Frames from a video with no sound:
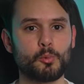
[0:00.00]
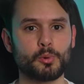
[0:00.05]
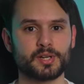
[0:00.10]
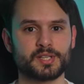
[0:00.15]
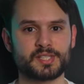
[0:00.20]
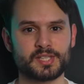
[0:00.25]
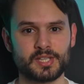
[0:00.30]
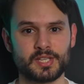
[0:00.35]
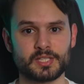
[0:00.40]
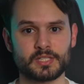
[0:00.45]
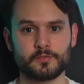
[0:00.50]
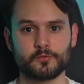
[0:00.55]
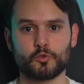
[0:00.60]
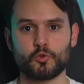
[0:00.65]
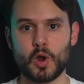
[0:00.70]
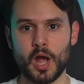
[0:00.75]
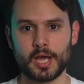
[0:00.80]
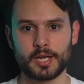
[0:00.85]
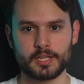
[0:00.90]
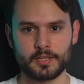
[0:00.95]
I want to see is a
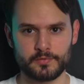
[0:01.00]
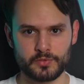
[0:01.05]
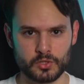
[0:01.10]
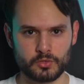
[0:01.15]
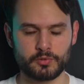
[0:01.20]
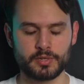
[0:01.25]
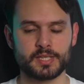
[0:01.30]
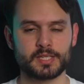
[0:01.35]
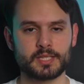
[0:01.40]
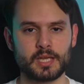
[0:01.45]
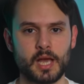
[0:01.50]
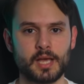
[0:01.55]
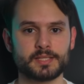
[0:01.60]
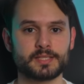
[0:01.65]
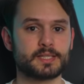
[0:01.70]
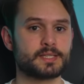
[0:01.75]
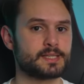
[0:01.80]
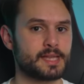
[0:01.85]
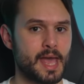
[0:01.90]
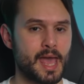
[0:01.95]
variety of screen
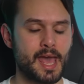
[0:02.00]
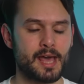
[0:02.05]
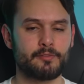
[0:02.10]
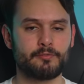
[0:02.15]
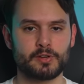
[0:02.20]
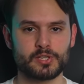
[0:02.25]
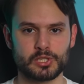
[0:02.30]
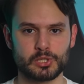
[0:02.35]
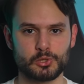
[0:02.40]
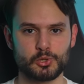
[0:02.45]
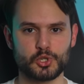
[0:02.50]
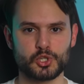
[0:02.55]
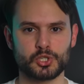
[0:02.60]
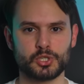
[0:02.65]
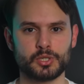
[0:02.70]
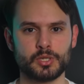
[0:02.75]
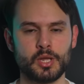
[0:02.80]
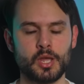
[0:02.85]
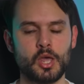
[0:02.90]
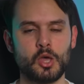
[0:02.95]
sizes and
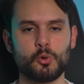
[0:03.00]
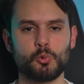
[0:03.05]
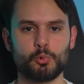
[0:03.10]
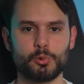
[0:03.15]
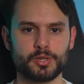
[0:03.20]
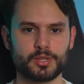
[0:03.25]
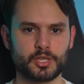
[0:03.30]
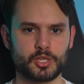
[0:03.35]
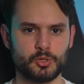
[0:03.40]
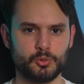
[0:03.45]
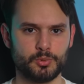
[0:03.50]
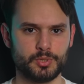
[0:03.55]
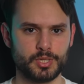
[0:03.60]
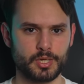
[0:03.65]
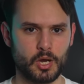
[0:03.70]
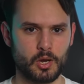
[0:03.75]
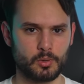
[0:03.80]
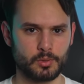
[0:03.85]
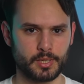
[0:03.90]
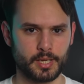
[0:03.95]
resolution with
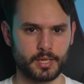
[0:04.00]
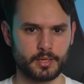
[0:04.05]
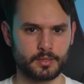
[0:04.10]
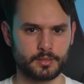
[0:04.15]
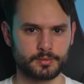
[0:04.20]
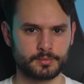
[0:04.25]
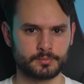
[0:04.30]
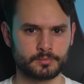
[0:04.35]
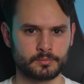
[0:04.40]
QD OLED.